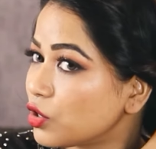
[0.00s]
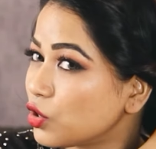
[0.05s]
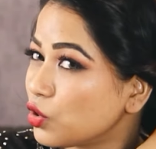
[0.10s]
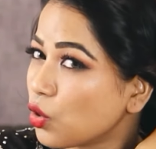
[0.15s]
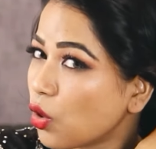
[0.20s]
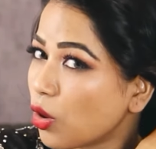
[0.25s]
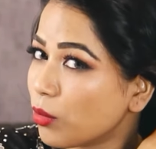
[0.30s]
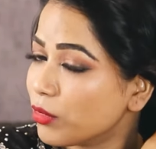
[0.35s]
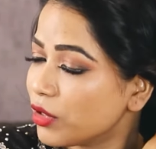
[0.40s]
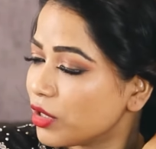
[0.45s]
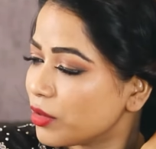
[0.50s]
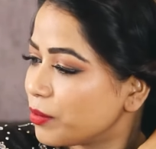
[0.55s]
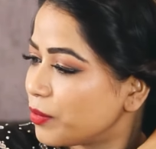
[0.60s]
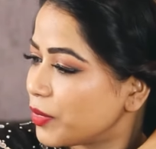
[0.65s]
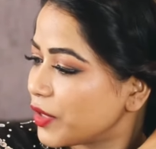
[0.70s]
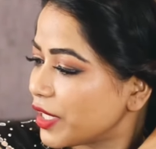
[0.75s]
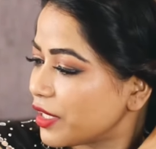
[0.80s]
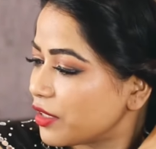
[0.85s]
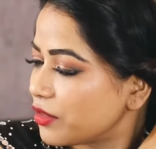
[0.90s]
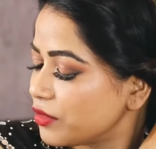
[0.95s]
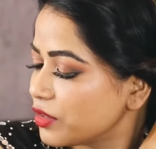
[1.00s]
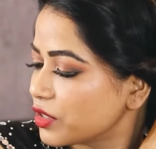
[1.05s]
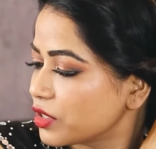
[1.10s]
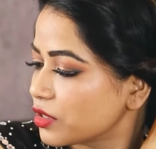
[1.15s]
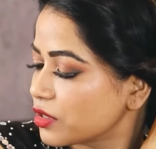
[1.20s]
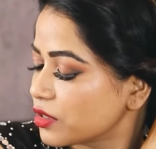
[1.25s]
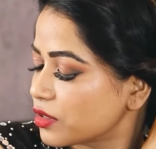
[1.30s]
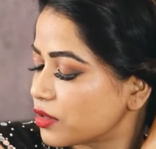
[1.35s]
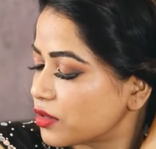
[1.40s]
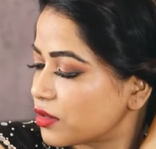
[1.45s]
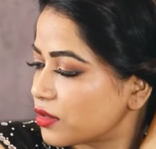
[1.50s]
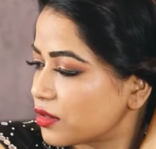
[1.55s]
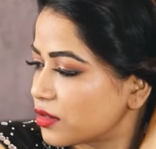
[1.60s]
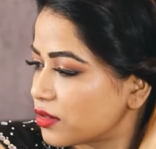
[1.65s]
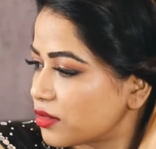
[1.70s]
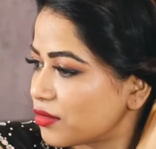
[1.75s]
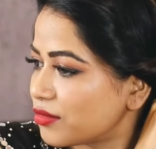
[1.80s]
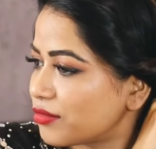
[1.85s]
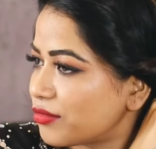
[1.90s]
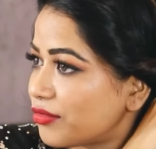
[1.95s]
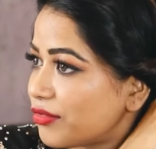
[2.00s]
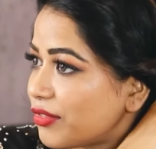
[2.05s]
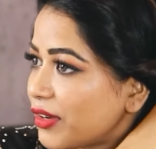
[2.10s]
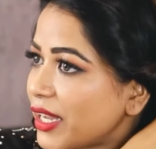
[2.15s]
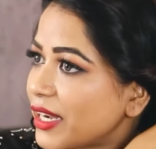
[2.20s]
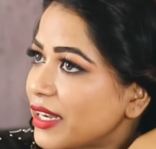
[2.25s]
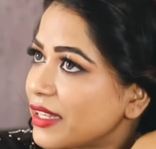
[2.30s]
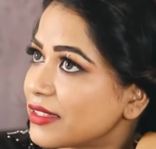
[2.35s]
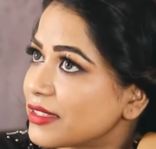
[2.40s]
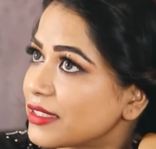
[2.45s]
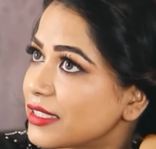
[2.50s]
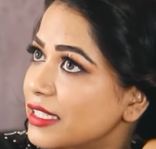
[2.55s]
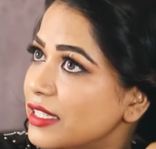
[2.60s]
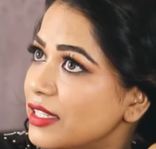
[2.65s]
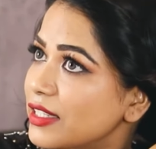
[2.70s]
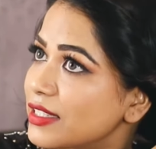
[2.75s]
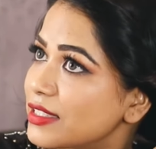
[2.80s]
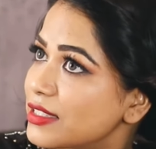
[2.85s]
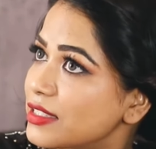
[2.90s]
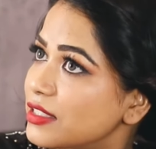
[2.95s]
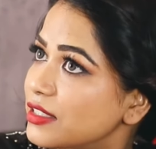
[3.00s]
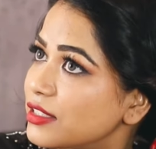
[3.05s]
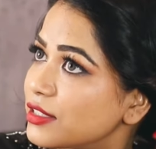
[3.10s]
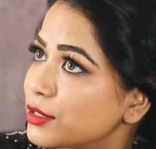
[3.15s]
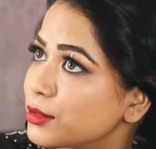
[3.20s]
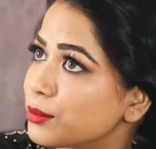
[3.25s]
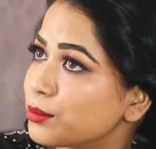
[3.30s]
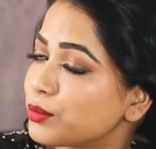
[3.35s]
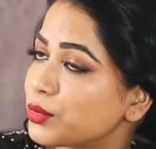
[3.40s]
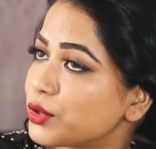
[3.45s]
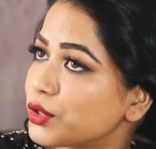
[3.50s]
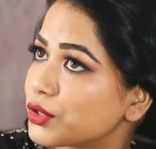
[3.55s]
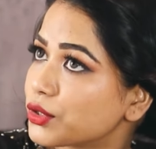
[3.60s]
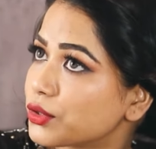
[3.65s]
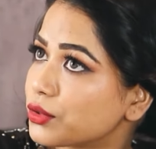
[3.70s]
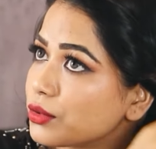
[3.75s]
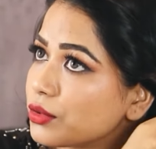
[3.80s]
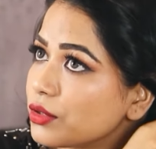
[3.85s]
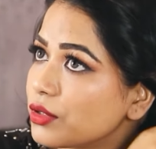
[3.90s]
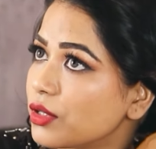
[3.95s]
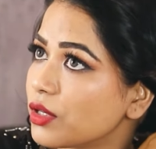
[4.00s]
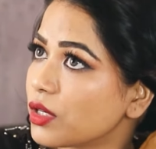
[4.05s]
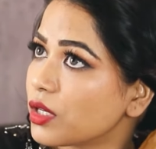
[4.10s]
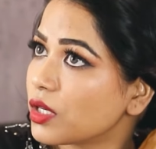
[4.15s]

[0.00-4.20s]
The normal braid, which is very simple to do.